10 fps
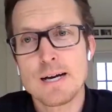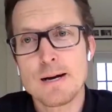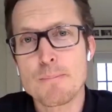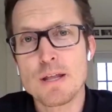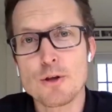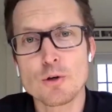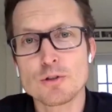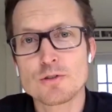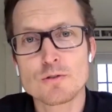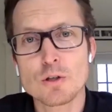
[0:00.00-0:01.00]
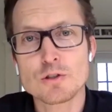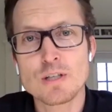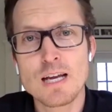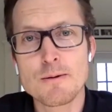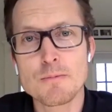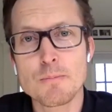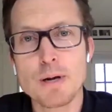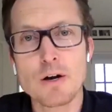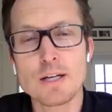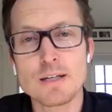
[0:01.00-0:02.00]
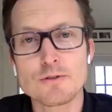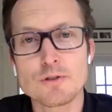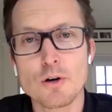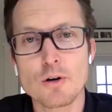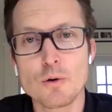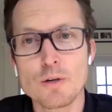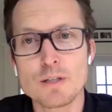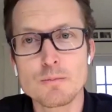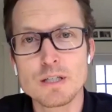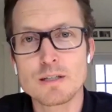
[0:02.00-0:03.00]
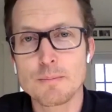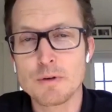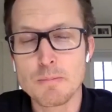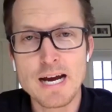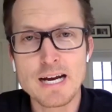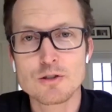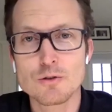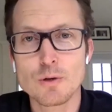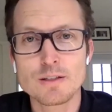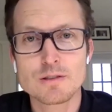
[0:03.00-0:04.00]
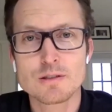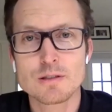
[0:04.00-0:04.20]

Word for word: Um, but those those same imperatives are going to be coming back to us,